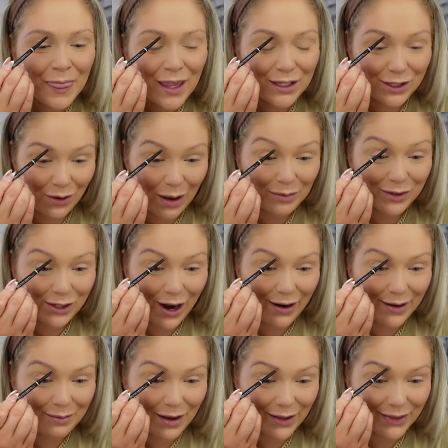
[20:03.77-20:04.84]
So I'm
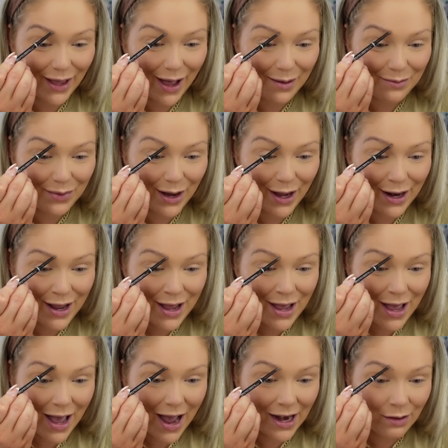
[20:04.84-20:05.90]
sorry about that. But
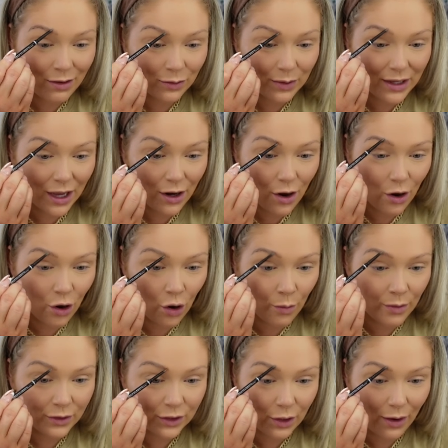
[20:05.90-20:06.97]
anyways, we get
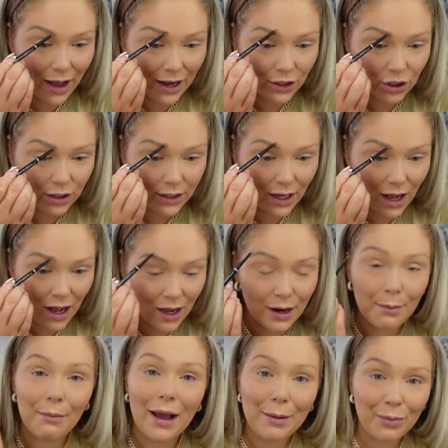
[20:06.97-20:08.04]
home. So actually
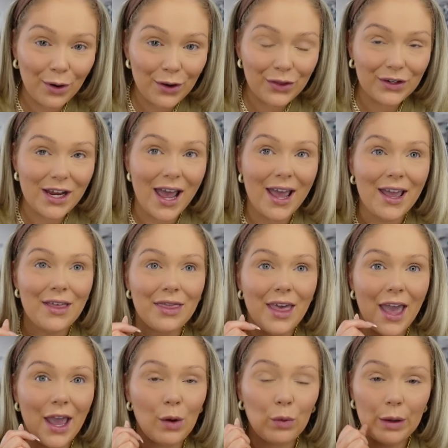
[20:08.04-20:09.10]
on my birthday,
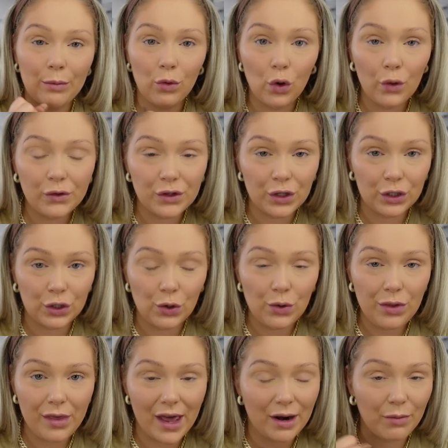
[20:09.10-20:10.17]
they removed the
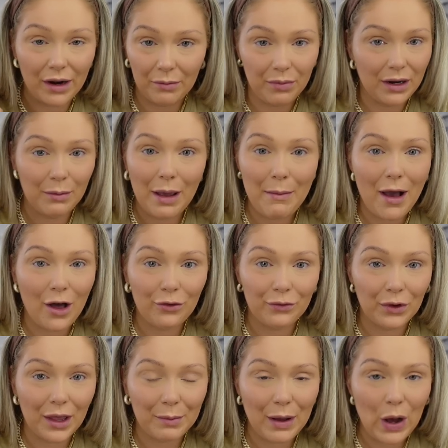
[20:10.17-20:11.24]
tooth that had been in my mouth for
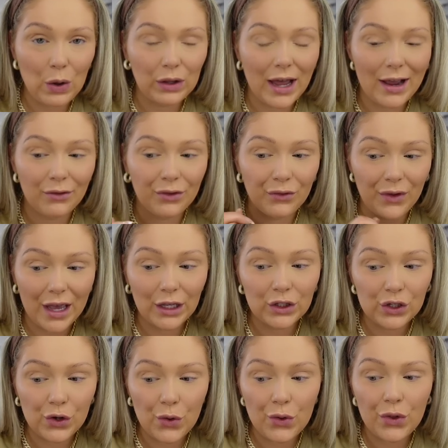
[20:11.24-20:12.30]
like my whole life, the fake
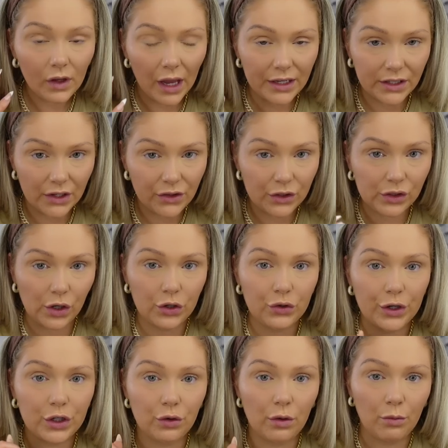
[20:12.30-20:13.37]
tooth, and did the
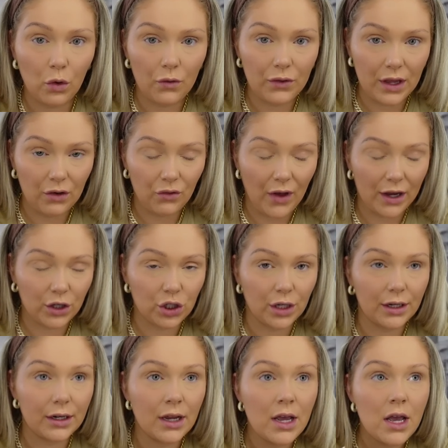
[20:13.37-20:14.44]
surgery to remove the
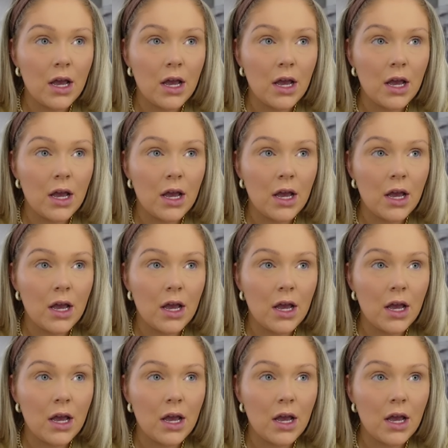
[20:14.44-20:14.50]
infection.